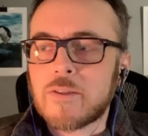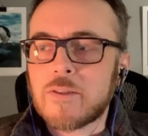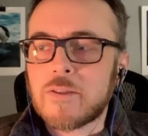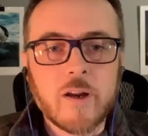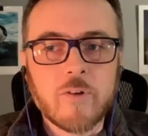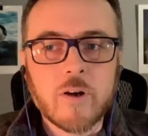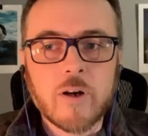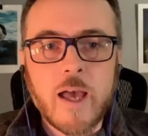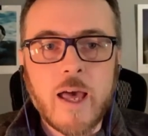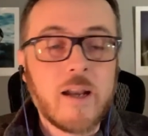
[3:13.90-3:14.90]

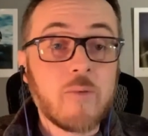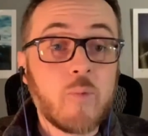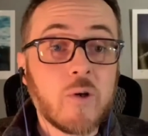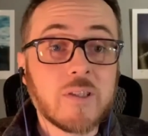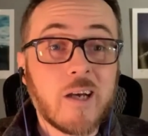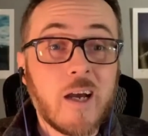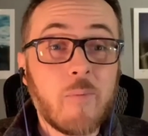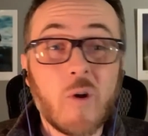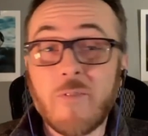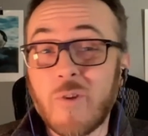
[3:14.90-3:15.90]
to ask me
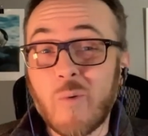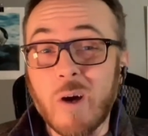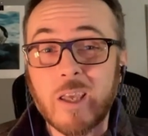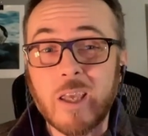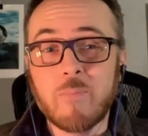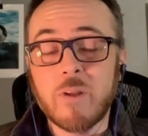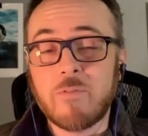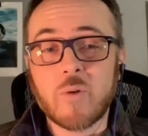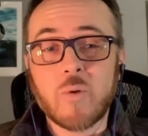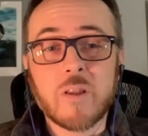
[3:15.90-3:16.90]
or jump in on the
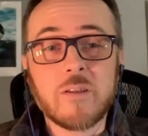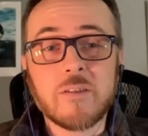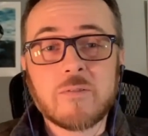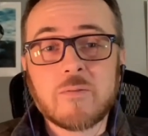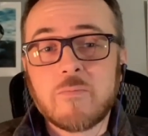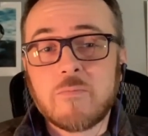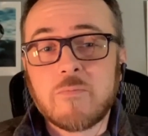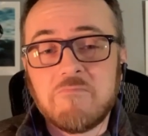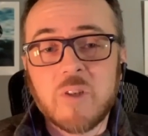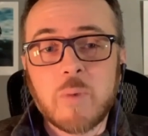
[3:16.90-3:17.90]
chat or whatever at any
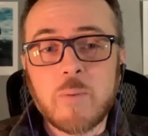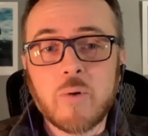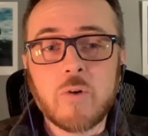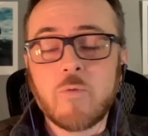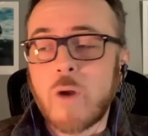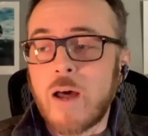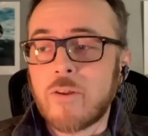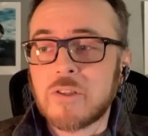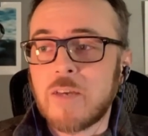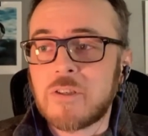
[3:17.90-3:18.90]
point in time. Or if you
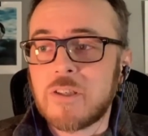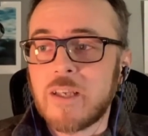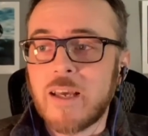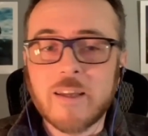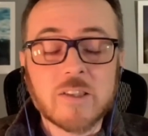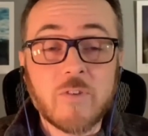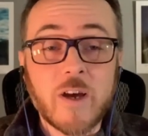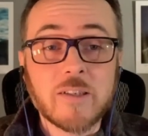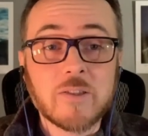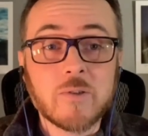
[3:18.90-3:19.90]
want to keep, if you're one of
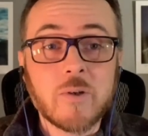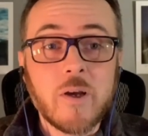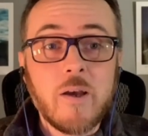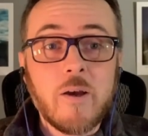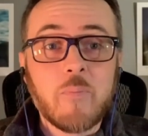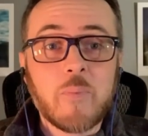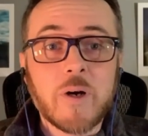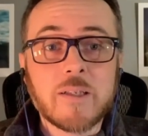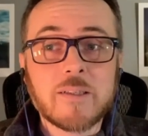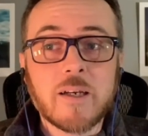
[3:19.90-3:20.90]
these, you know, people
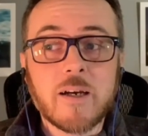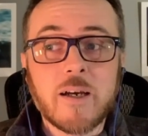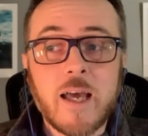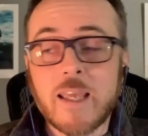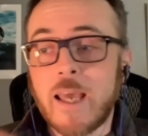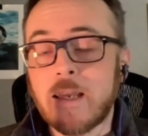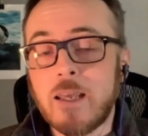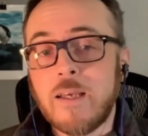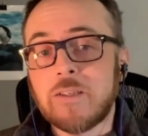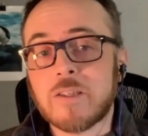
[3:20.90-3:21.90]
who'd rather save it to the end,
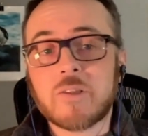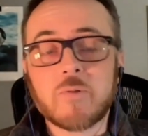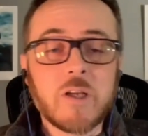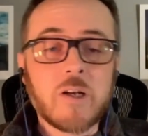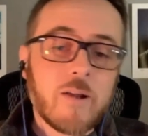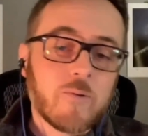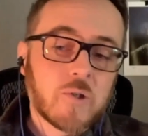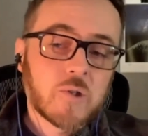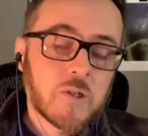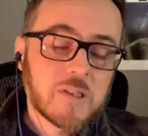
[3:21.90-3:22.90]
that's fine too.
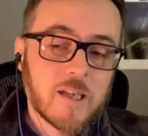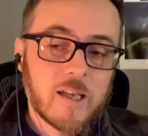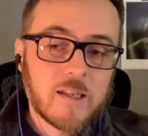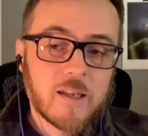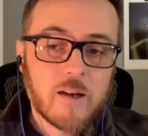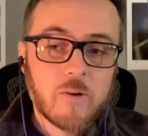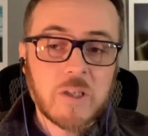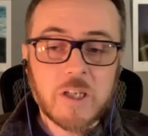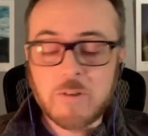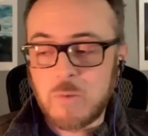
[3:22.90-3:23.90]
But, uh, and again,
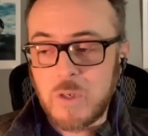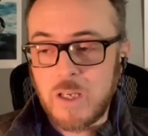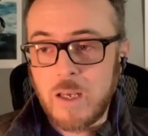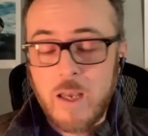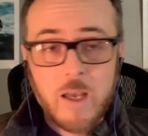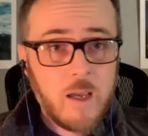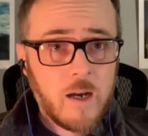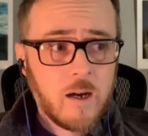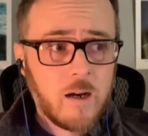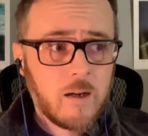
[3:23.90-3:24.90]
just to reiterate what Troy
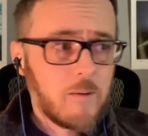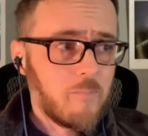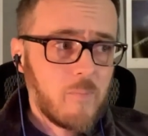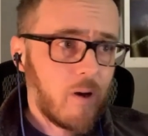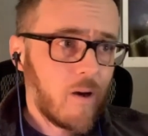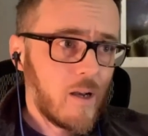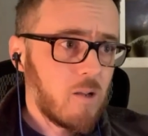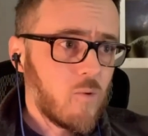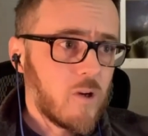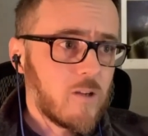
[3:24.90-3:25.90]
said, uh, reach out to
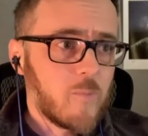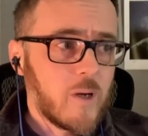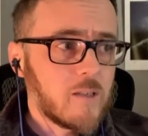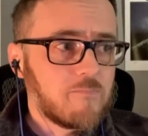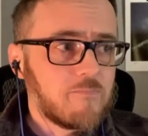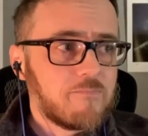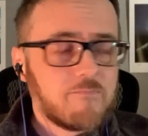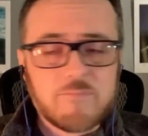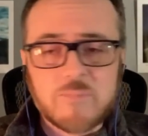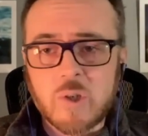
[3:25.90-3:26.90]
me um,
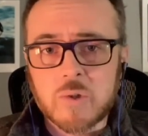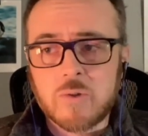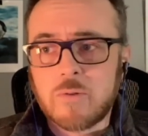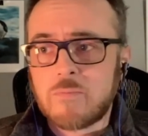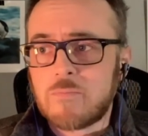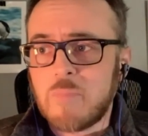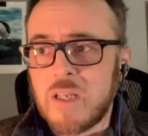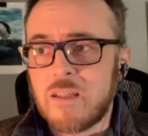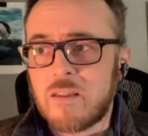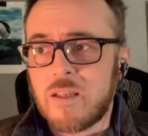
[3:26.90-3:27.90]
on any one of my
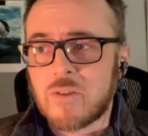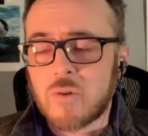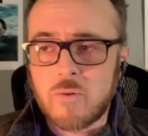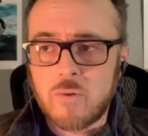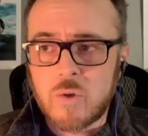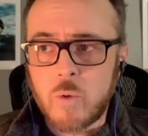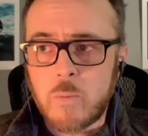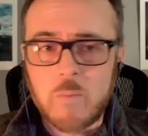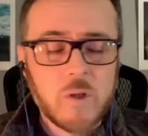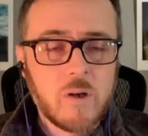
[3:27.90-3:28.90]
social media things or
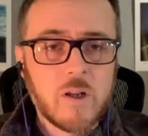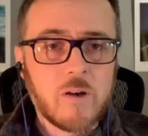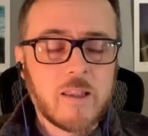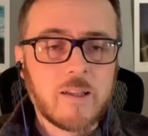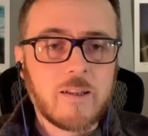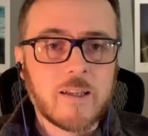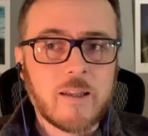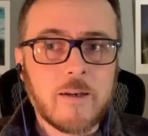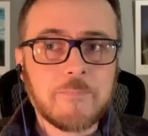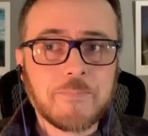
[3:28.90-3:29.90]
through the Twitter community or anything
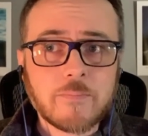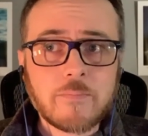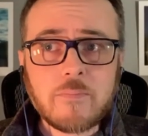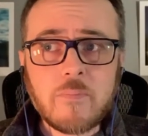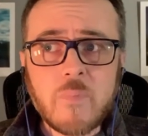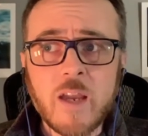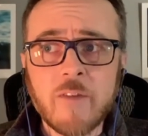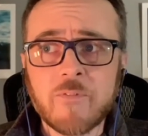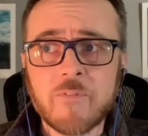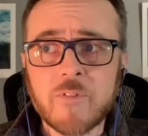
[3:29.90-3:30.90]
like that, if
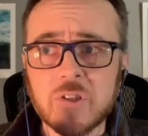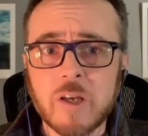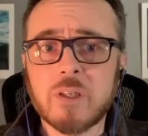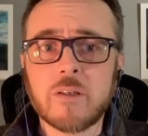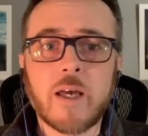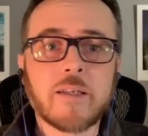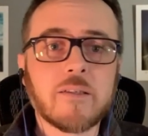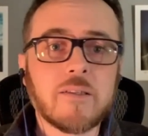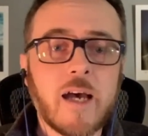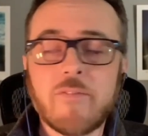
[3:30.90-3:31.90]
there's something you'd like
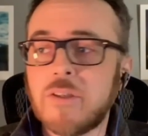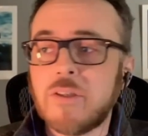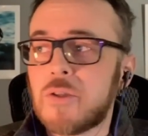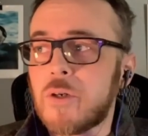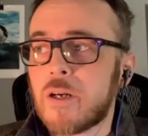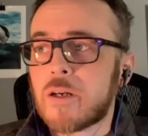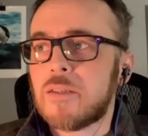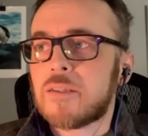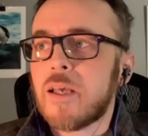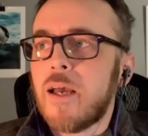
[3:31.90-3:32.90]
to dive into here.
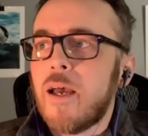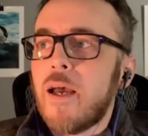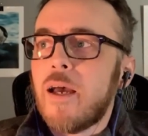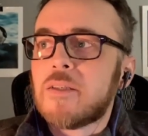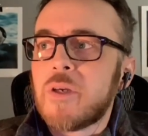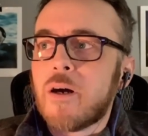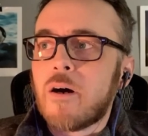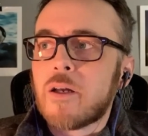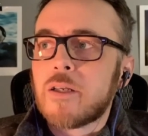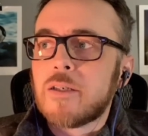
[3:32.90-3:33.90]
Because to be
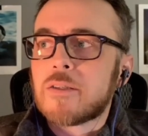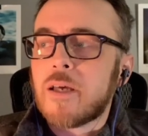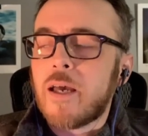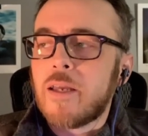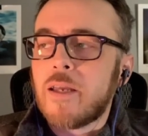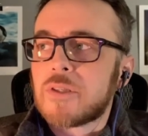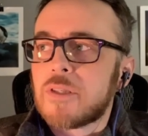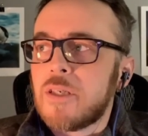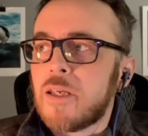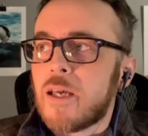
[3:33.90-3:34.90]
honest, and you'll
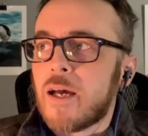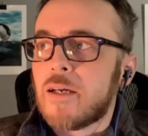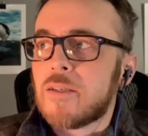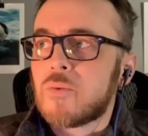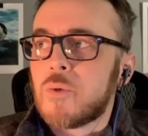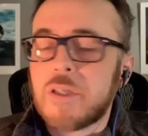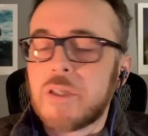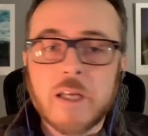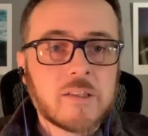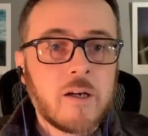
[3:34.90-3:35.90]
see as we
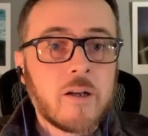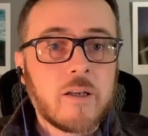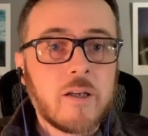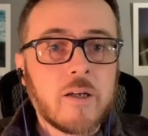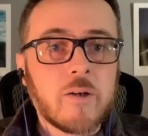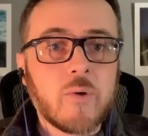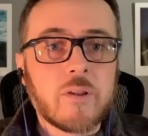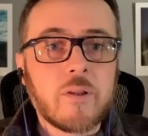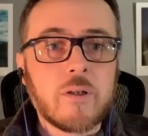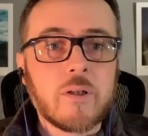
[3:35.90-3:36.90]
get started here with
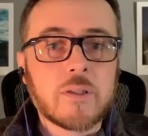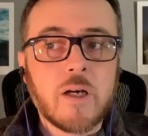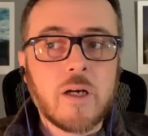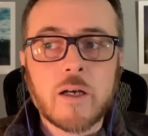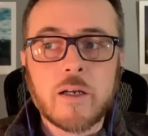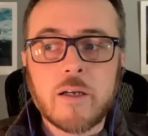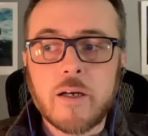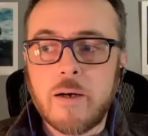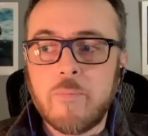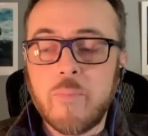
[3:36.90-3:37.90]
the little talk,
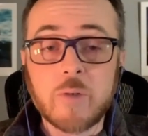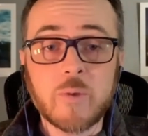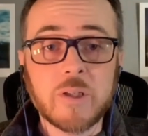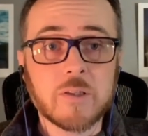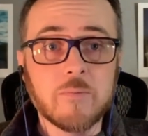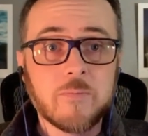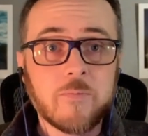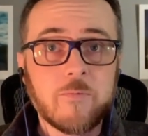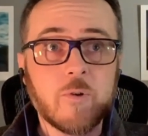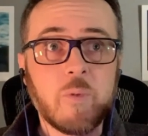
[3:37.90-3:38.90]
uh, minimalism
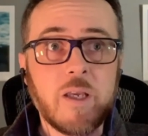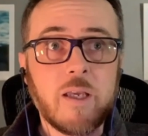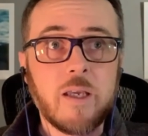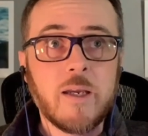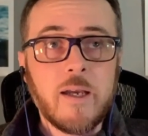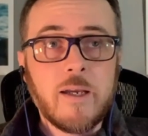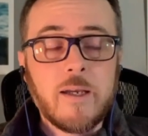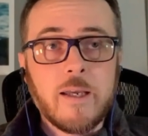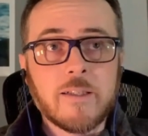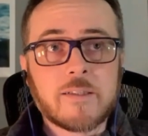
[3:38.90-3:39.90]
for me,
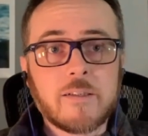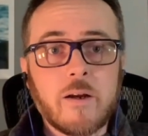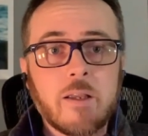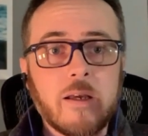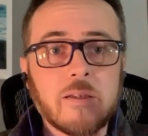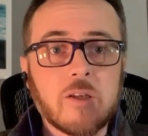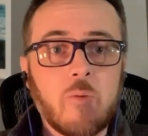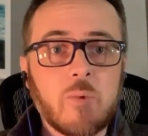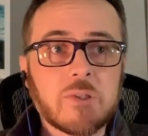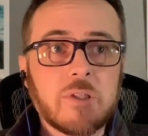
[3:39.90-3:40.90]
it started as
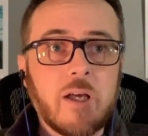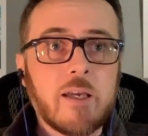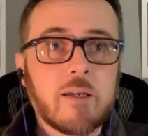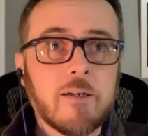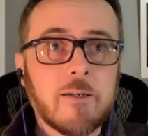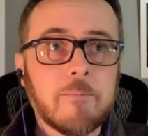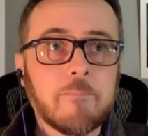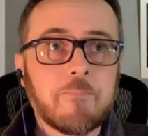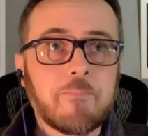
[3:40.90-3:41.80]
almost like, um,